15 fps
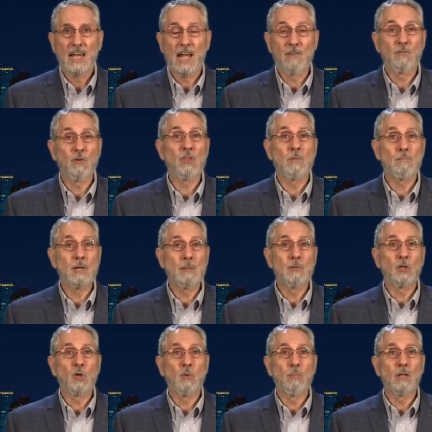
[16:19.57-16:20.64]
And for the
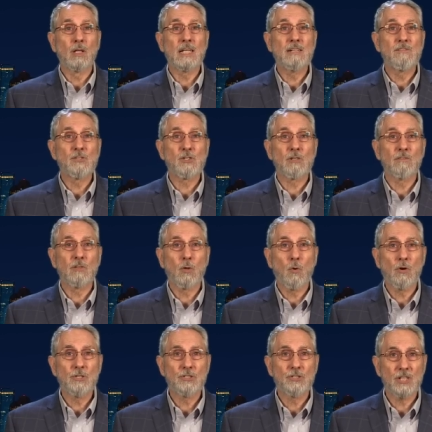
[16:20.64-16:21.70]
biblical believers of
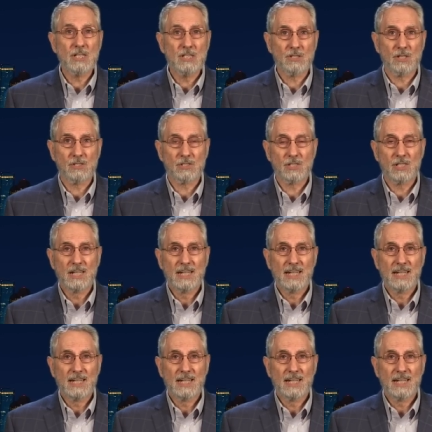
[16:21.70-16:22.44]
Lord Jesus,